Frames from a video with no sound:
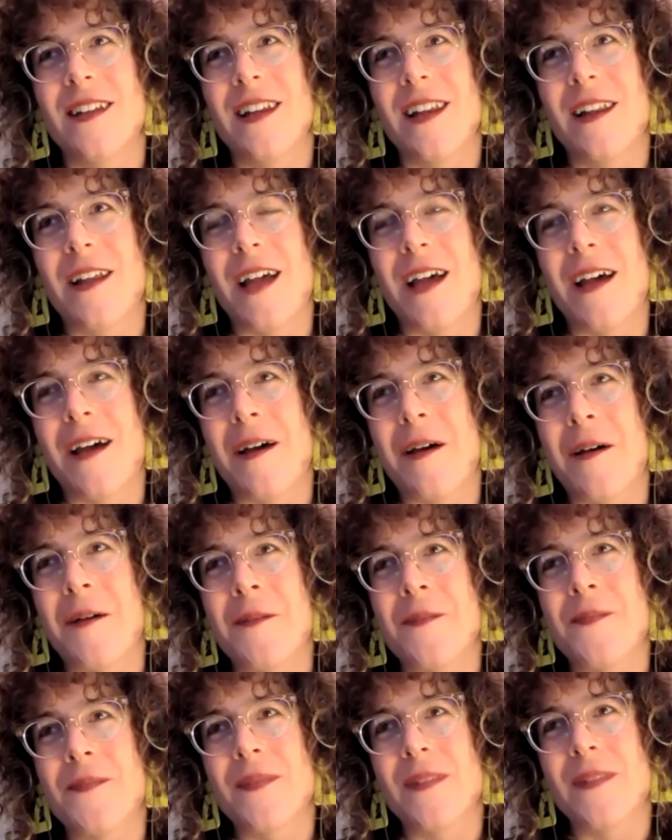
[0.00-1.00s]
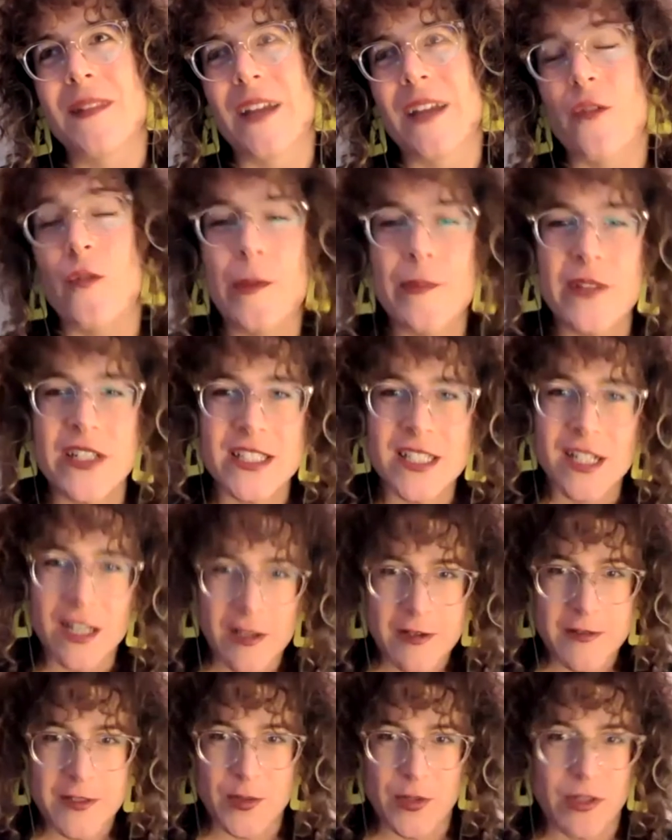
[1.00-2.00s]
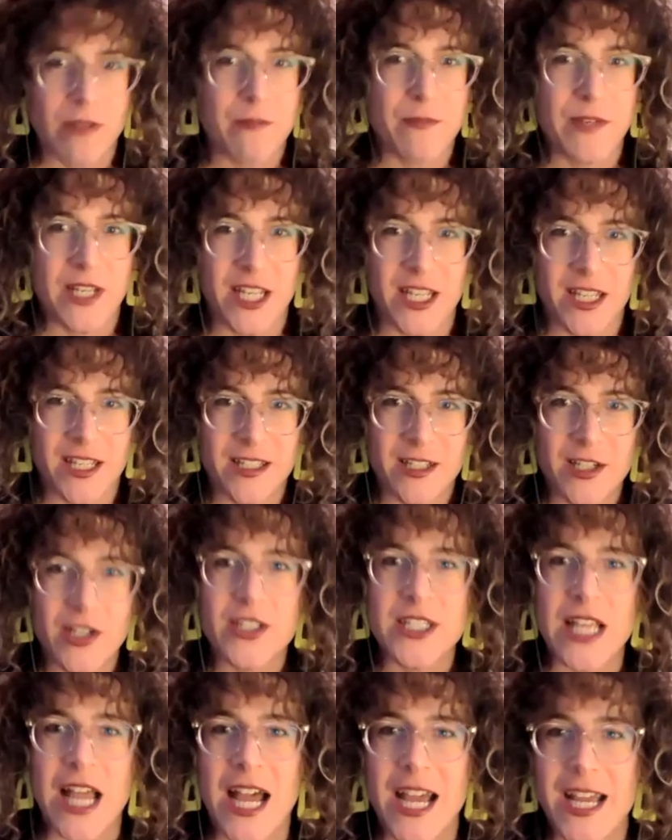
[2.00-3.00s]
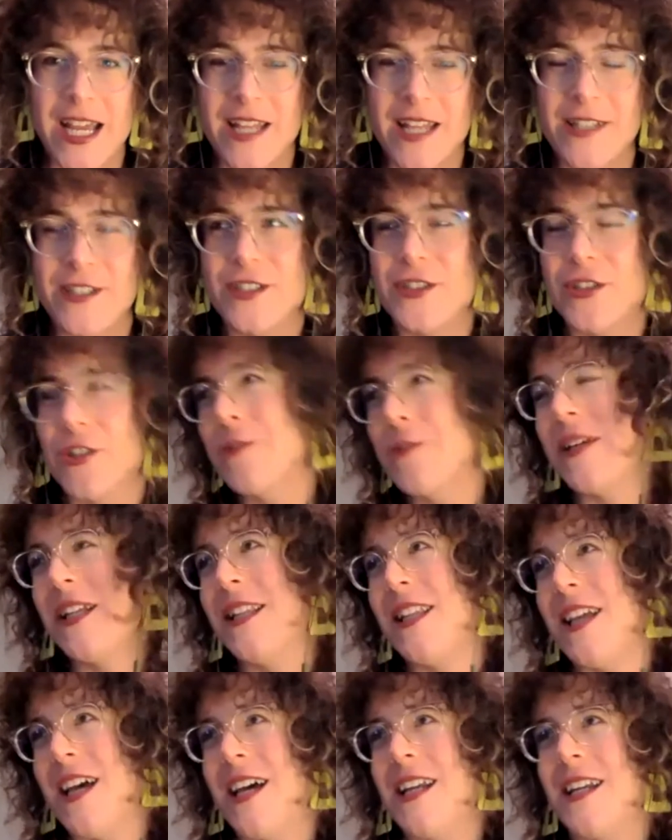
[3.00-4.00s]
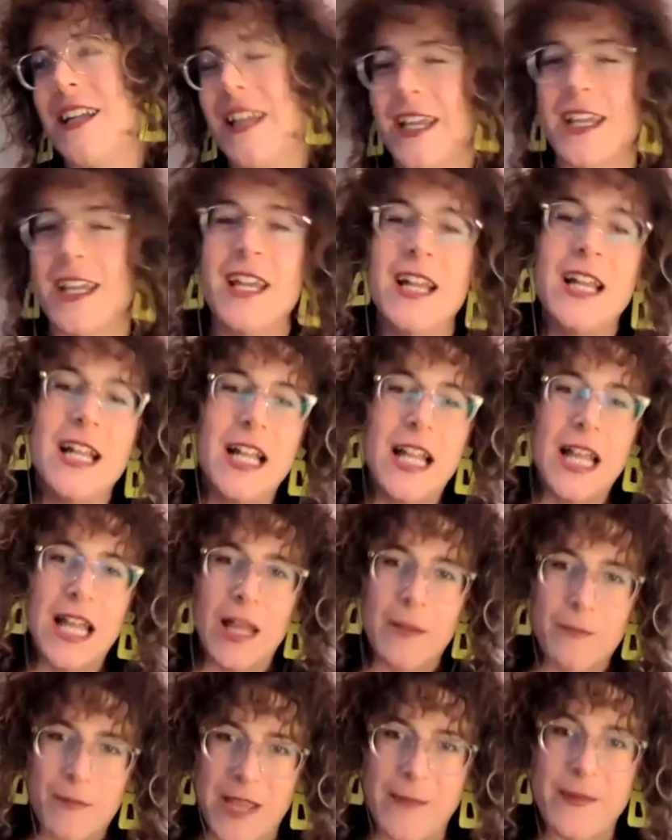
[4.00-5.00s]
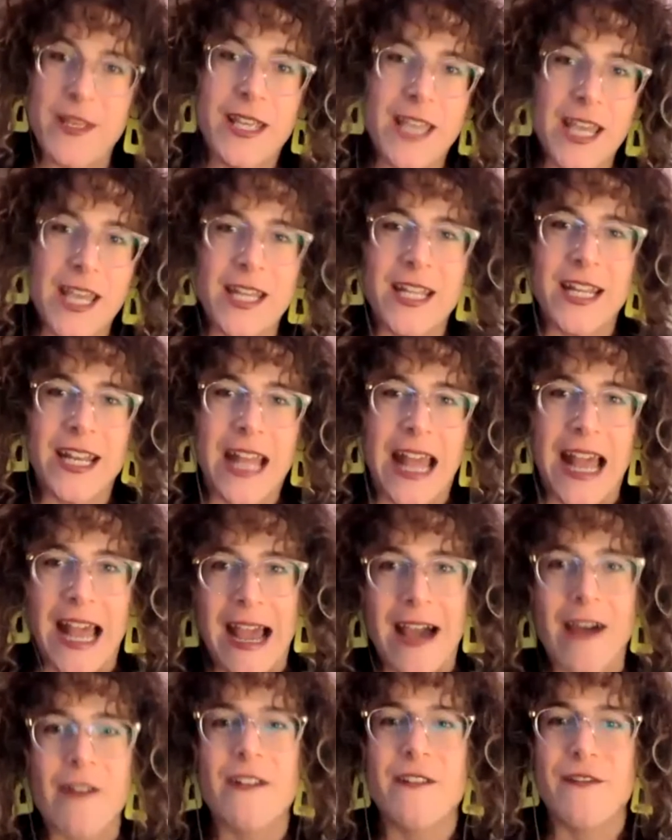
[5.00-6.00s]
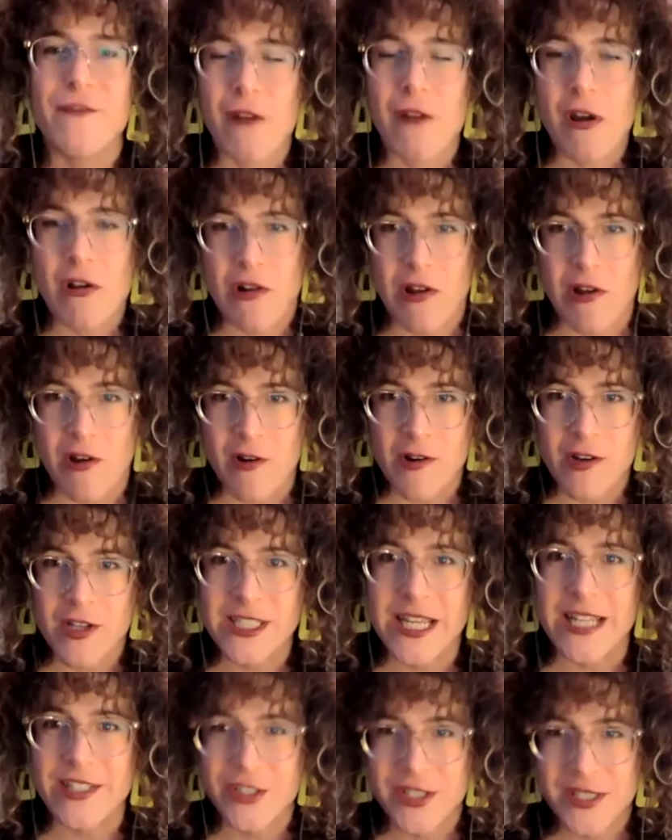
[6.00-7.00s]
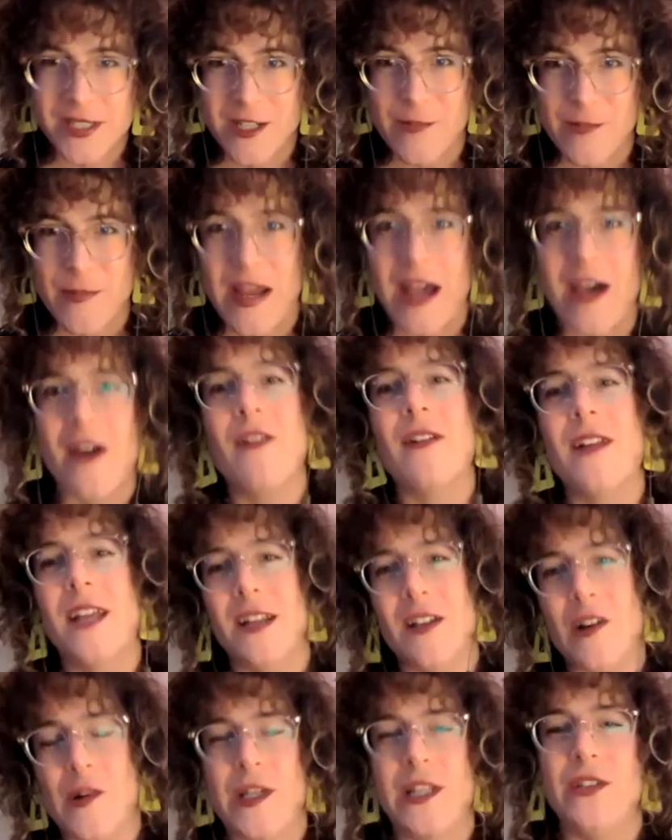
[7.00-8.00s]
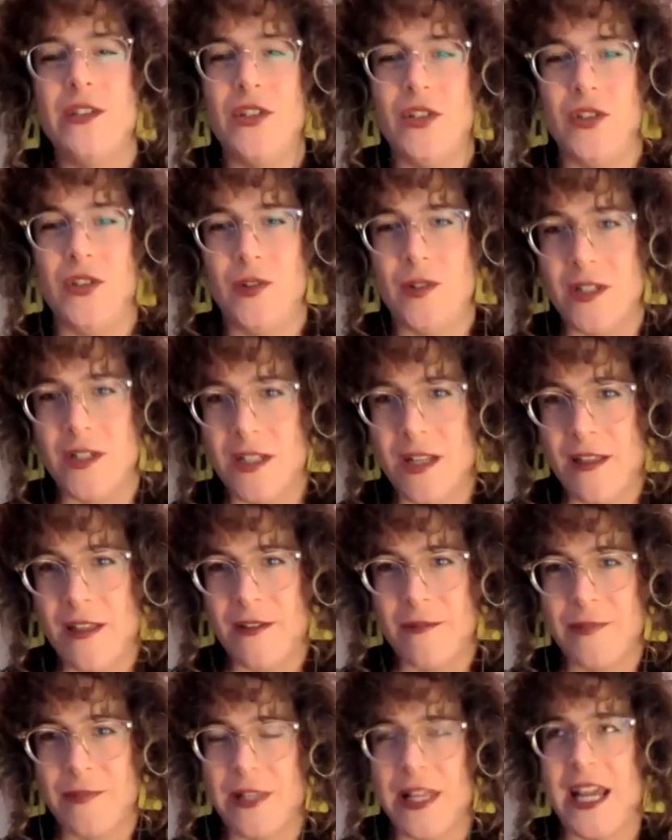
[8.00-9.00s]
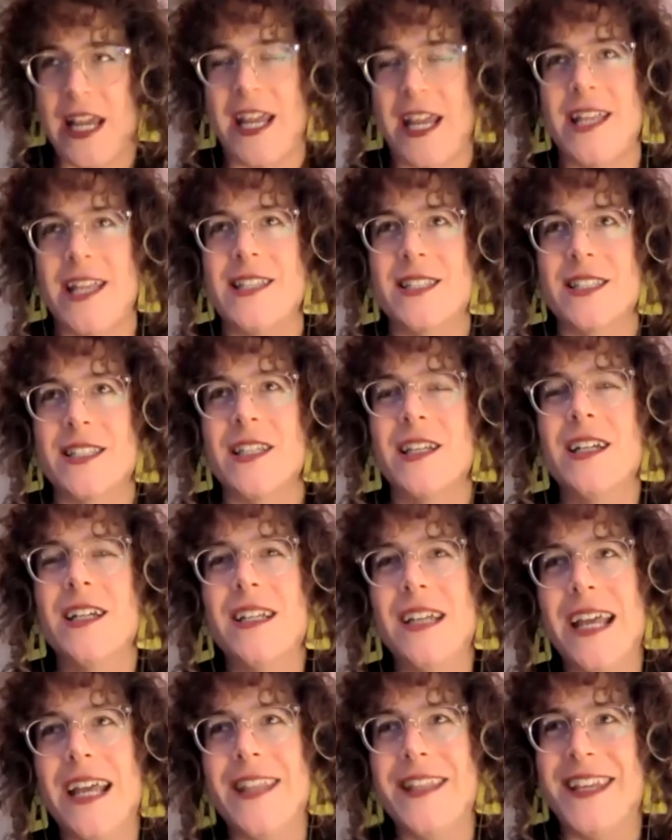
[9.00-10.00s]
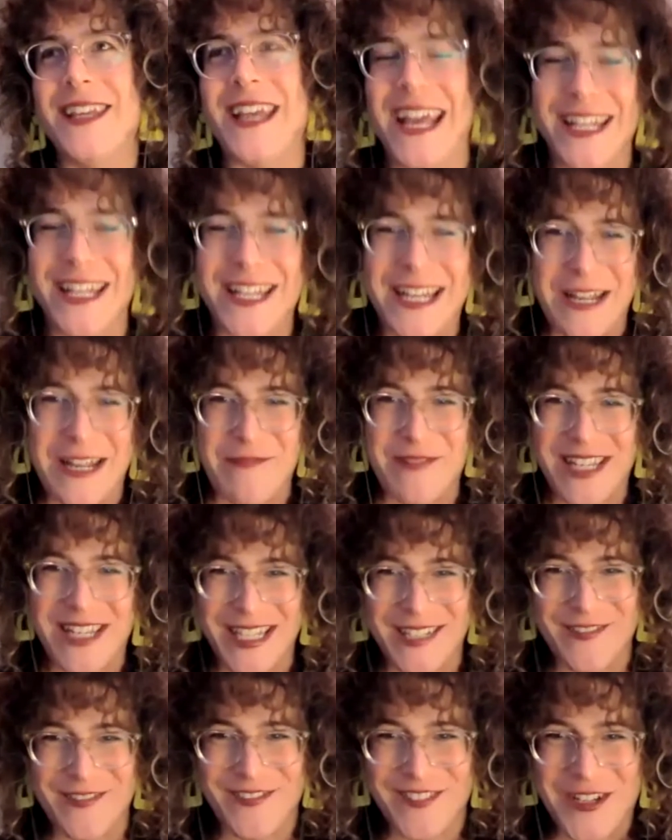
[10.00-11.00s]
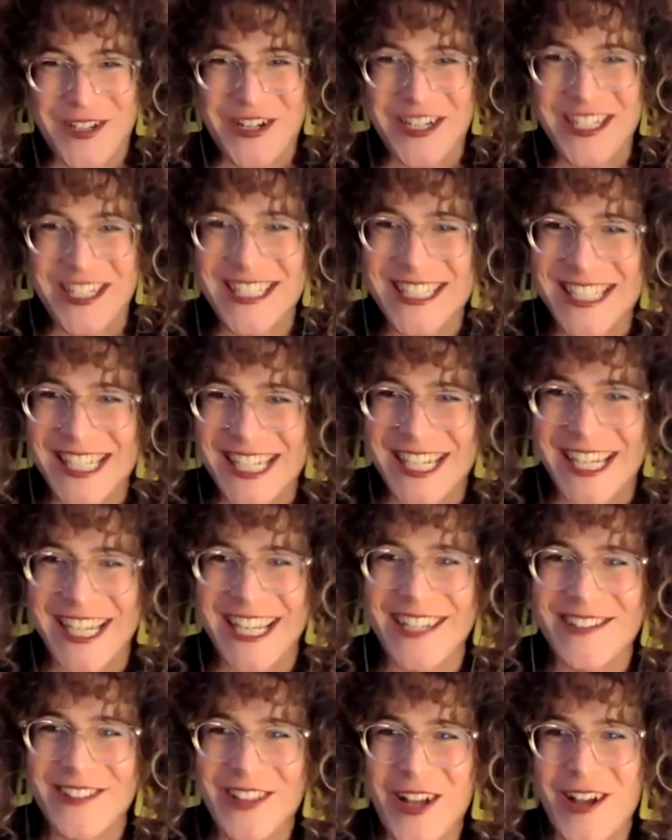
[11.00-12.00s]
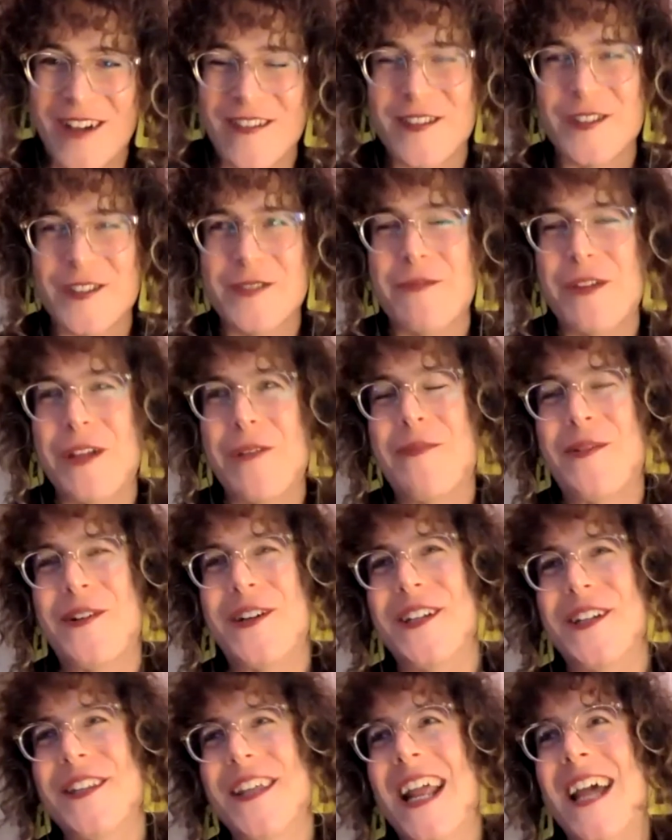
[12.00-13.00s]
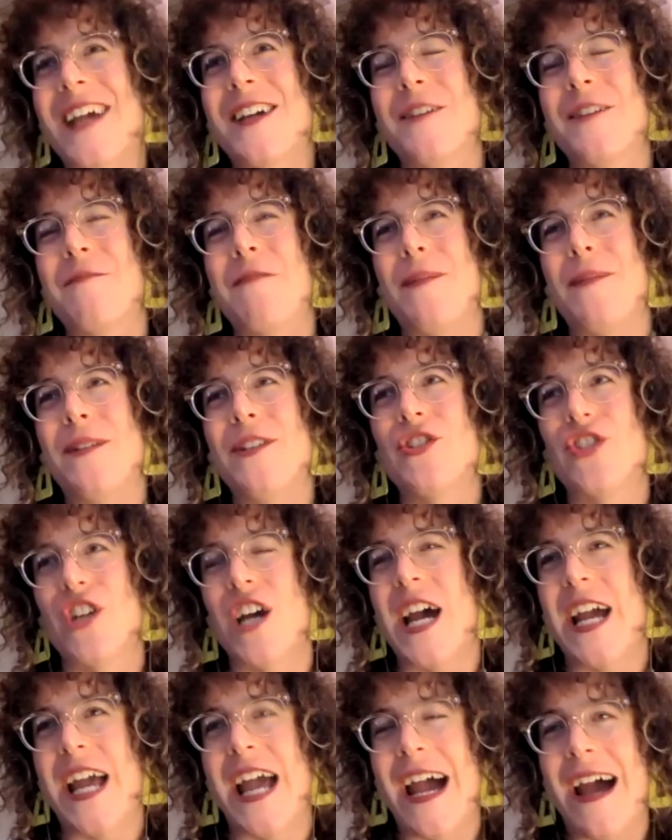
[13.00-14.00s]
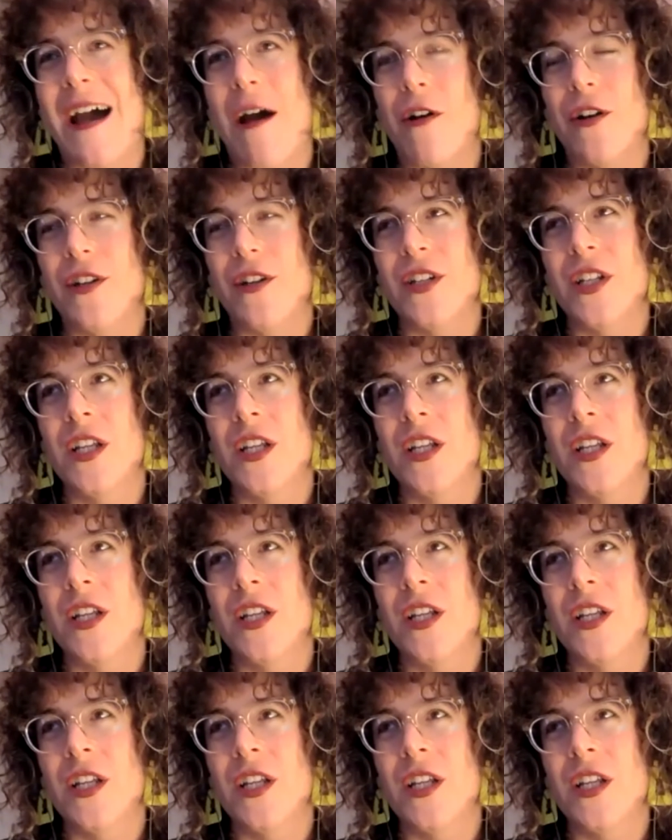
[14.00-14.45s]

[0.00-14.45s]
like women's clothes with me because I had determined that like maybe getting out of Roanoke, because I just come out, and going to another place and the anonymity of New York City with all those people, that I could maybe try out